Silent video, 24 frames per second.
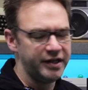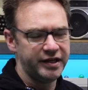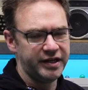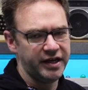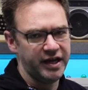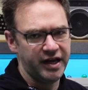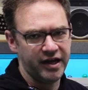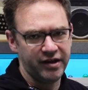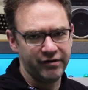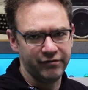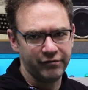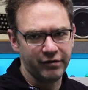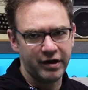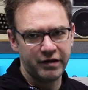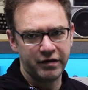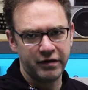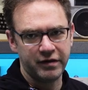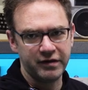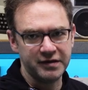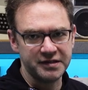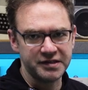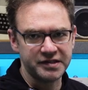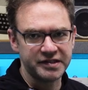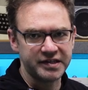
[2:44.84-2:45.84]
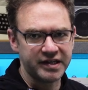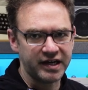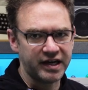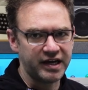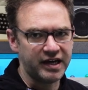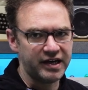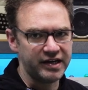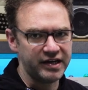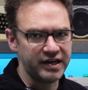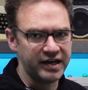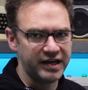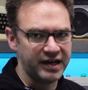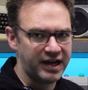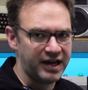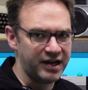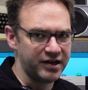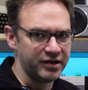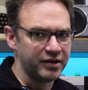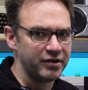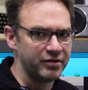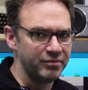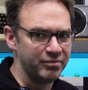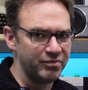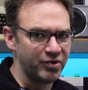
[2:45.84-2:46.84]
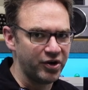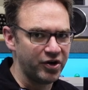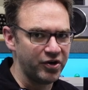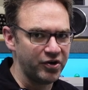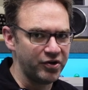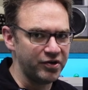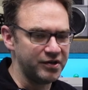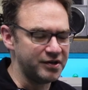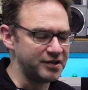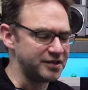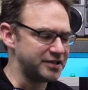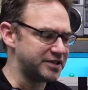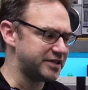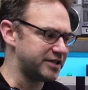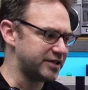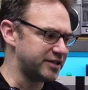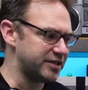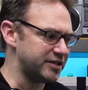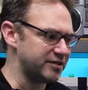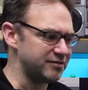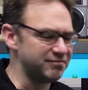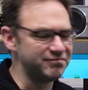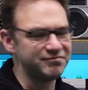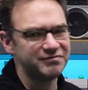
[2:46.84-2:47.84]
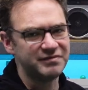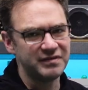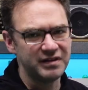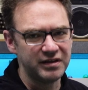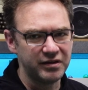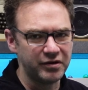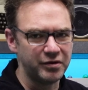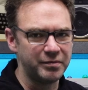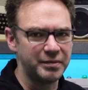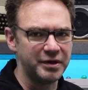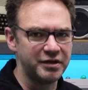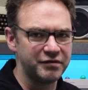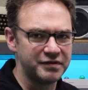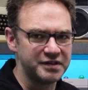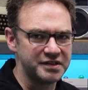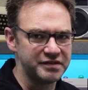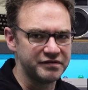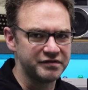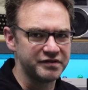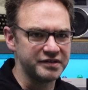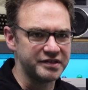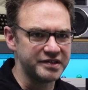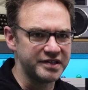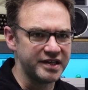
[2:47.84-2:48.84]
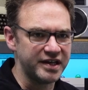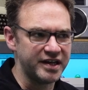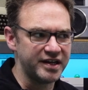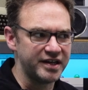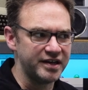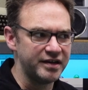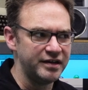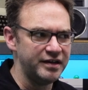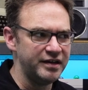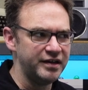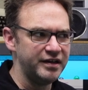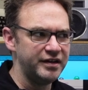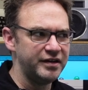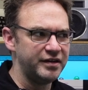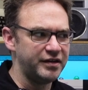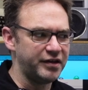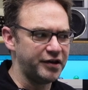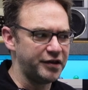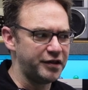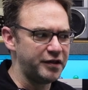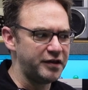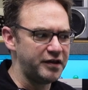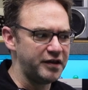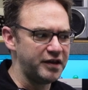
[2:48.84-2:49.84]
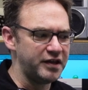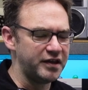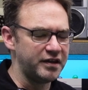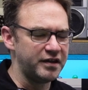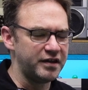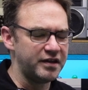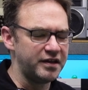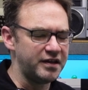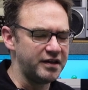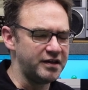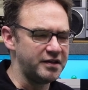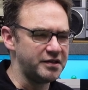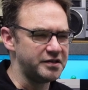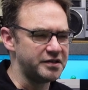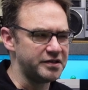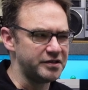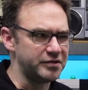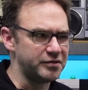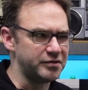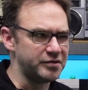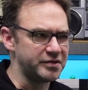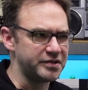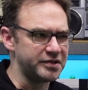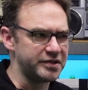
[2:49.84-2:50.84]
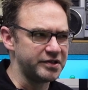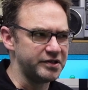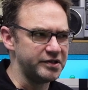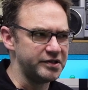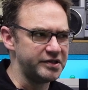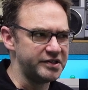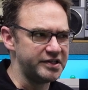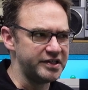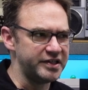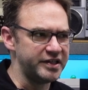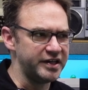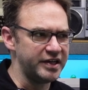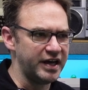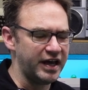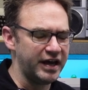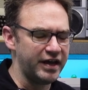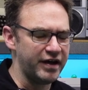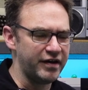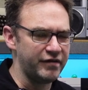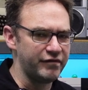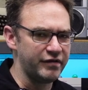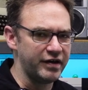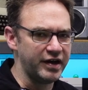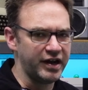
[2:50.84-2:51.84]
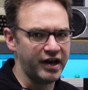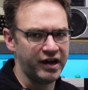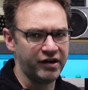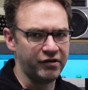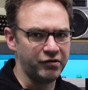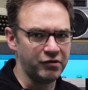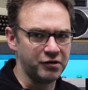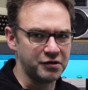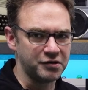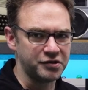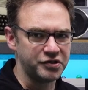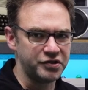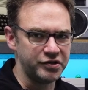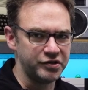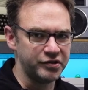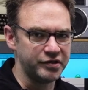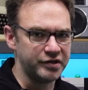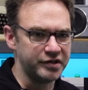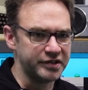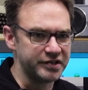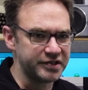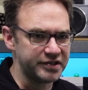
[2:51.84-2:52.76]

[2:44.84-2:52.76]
And rather than SCART, it had components. So a little bit of a difference there. I think his also didn't have an analog tuner.